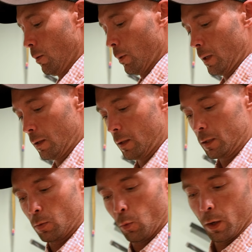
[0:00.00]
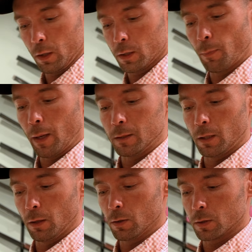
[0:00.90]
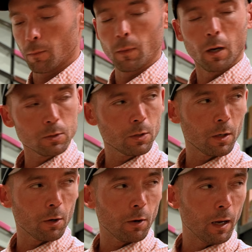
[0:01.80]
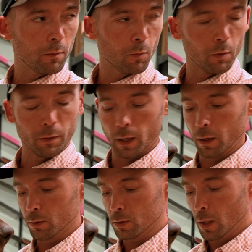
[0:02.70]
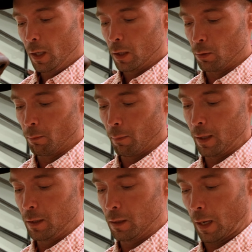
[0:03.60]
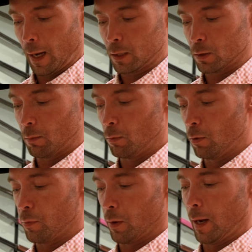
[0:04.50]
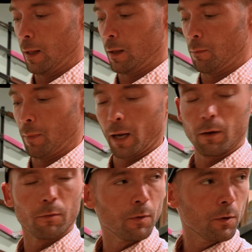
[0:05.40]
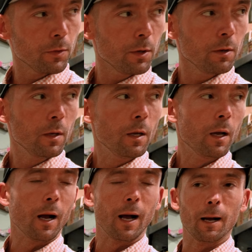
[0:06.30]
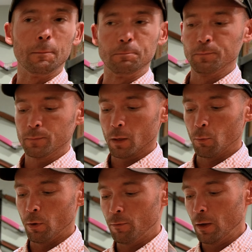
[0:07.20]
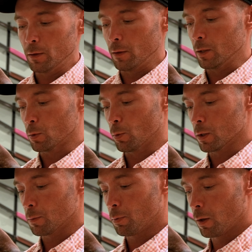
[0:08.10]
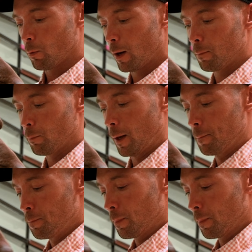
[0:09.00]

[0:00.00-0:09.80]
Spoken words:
we need this workspace here. Some dogs are going to crowd more than others. You may need to actually move your eyelet back further. We found that this works pretty well, but